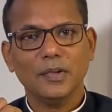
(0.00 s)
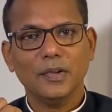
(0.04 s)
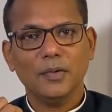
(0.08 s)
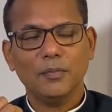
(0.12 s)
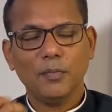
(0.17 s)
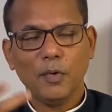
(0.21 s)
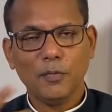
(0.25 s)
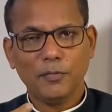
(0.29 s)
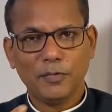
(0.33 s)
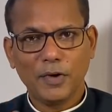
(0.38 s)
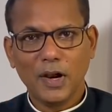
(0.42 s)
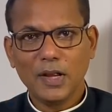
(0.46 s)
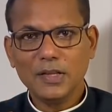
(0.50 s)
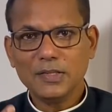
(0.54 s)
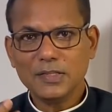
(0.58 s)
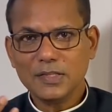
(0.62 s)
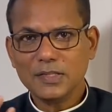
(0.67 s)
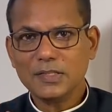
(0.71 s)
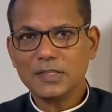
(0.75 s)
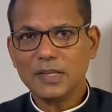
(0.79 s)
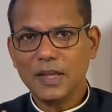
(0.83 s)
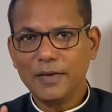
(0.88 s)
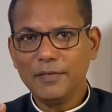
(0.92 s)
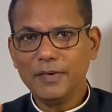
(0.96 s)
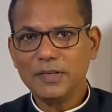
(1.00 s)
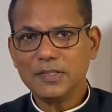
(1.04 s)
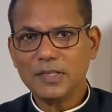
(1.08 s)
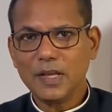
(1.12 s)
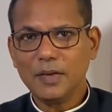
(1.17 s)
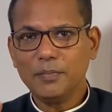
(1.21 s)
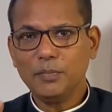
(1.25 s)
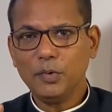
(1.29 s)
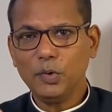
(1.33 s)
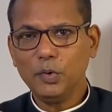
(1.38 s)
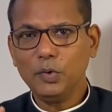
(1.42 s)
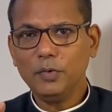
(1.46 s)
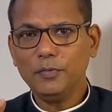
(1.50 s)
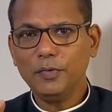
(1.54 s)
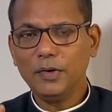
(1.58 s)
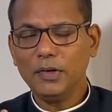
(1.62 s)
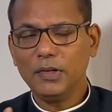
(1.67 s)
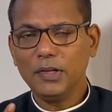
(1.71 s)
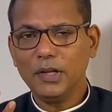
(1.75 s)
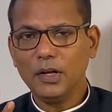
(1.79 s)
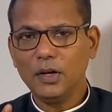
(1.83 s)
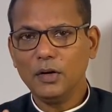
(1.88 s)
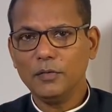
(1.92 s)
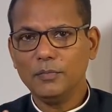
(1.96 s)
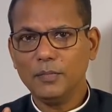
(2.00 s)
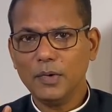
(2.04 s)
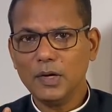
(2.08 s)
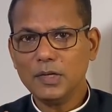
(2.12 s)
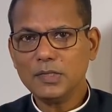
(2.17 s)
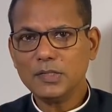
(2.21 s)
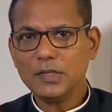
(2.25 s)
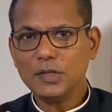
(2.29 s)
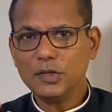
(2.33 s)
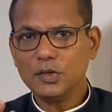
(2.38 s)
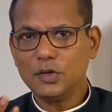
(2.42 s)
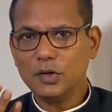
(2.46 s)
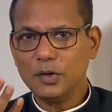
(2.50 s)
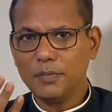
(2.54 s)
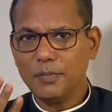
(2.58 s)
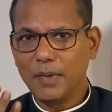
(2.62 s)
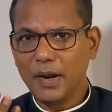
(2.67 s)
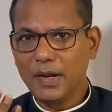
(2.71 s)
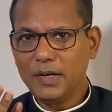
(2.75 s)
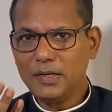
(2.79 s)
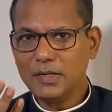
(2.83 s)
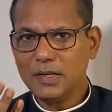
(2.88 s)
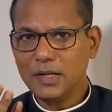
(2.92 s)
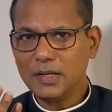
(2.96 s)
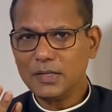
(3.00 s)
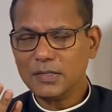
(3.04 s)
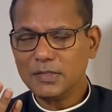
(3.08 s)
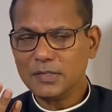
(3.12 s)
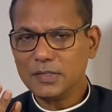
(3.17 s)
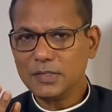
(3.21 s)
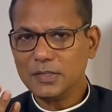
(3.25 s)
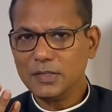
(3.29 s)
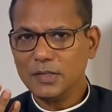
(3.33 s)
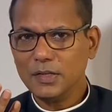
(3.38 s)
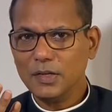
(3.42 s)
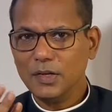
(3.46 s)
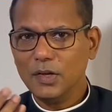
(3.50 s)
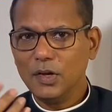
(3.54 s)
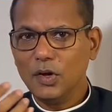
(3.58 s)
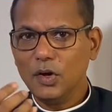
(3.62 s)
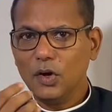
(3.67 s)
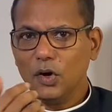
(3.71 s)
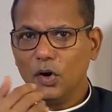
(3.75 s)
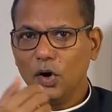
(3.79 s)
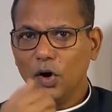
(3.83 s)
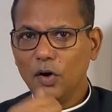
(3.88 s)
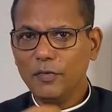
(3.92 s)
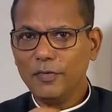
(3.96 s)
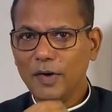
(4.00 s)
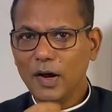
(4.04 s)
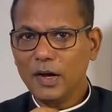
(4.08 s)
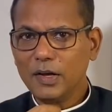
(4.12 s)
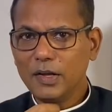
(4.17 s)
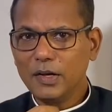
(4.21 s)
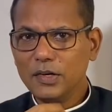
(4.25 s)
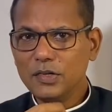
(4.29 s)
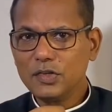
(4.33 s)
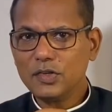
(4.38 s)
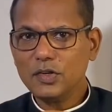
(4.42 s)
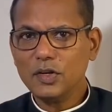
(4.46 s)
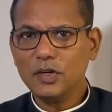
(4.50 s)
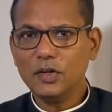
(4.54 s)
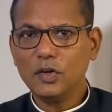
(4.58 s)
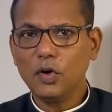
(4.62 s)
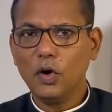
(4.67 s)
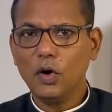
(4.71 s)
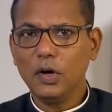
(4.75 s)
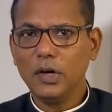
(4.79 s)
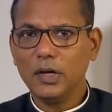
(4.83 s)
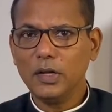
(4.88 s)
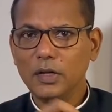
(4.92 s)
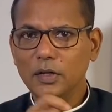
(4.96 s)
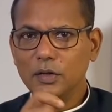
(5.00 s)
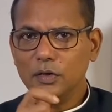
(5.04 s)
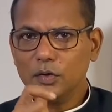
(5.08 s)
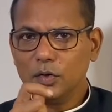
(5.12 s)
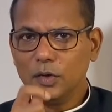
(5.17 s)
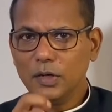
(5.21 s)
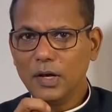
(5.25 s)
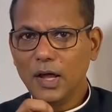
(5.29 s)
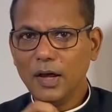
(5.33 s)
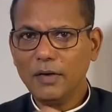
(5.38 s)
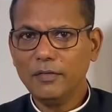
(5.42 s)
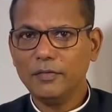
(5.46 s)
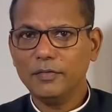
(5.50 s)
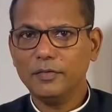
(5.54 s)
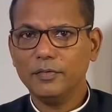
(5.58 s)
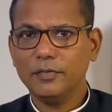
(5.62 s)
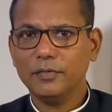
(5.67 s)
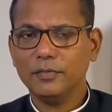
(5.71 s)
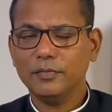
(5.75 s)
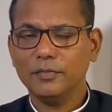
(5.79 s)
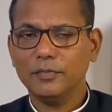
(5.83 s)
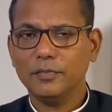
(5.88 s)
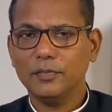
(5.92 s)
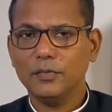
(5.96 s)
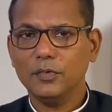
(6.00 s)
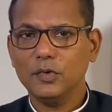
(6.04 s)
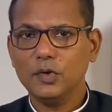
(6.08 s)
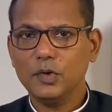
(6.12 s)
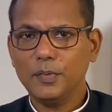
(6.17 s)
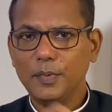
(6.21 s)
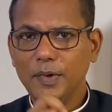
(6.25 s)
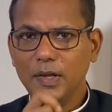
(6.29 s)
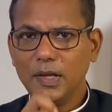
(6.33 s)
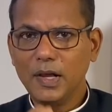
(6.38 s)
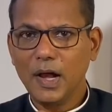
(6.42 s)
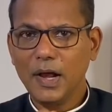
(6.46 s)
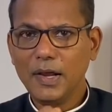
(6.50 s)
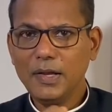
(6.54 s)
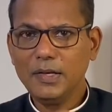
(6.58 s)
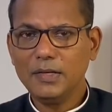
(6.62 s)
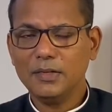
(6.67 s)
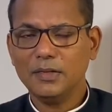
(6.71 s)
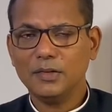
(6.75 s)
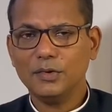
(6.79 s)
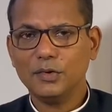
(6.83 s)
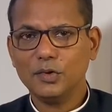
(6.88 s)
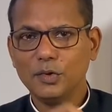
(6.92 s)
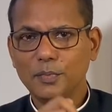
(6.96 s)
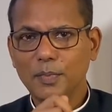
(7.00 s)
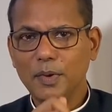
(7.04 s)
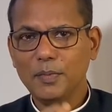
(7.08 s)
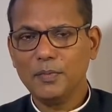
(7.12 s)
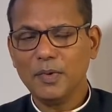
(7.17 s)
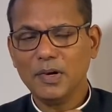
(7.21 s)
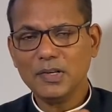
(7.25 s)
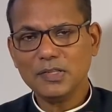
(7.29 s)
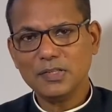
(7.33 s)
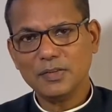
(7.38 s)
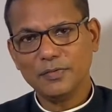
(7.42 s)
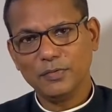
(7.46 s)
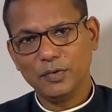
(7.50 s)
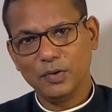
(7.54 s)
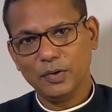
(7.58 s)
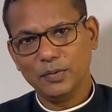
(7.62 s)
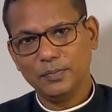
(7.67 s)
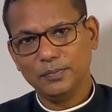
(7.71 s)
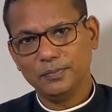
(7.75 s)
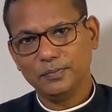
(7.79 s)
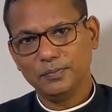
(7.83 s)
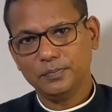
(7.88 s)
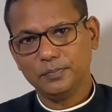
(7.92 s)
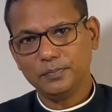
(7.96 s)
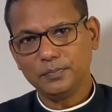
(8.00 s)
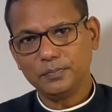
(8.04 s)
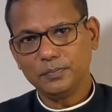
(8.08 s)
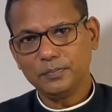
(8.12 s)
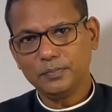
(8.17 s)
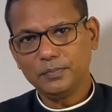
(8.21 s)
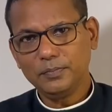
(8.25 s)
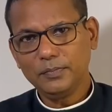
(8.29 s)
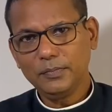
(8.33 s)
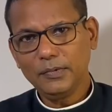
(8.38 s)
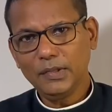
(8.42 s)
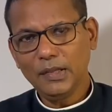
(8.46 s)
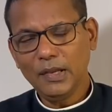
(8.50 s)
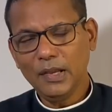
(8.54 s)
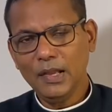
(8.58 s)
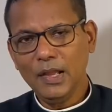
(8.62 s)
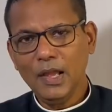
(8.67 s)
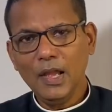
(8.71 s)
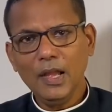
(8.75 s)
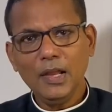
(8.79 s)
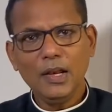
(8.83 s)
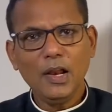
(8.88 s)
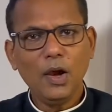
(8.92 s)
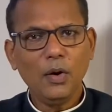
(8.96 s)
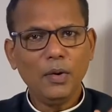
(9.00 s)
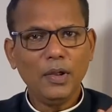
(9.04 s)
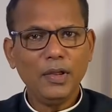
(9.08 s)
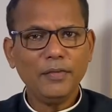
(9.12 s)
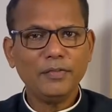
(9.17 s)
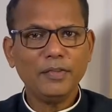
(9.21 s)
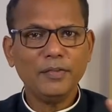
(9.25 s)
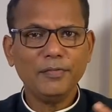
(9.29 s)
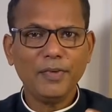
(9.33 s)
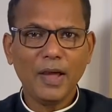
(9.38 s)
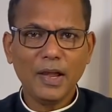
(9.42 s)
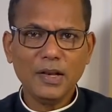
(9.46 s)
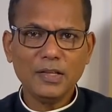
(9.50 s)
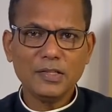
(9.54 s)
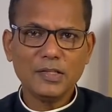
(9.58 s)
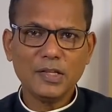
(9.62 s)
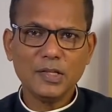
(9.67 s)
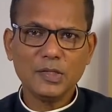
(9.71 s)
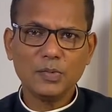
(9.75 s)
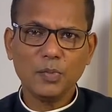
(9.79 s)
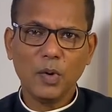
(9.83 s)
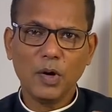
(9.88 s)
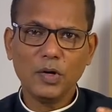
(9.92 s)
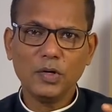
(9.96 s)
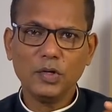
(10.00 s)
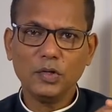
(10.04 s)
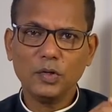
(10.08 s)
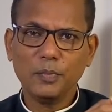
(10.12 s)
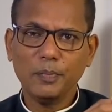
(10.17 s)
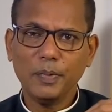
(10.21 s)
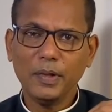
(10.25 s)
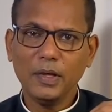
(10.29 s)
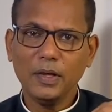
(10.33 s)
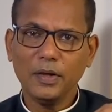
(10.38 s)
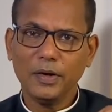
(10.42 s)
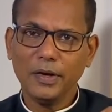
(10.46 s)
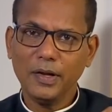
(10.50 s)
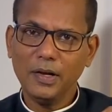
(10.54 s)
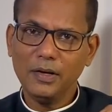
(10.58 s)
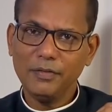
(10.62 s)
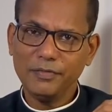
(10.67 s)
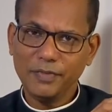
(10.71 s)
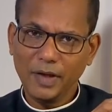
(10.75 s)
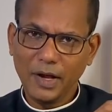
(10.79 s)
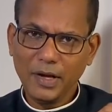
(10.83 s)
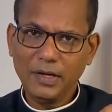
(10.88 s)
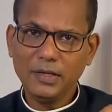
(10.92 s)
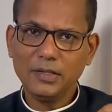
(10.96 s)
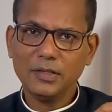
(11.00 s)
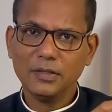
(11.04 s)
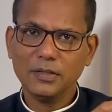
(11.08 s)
Pope Francis gave us that beautiful year of mercy to remind us of our Christian calling to love, to be kind, to be merciful. Now, if the Pharisees wanted to pick a real fight,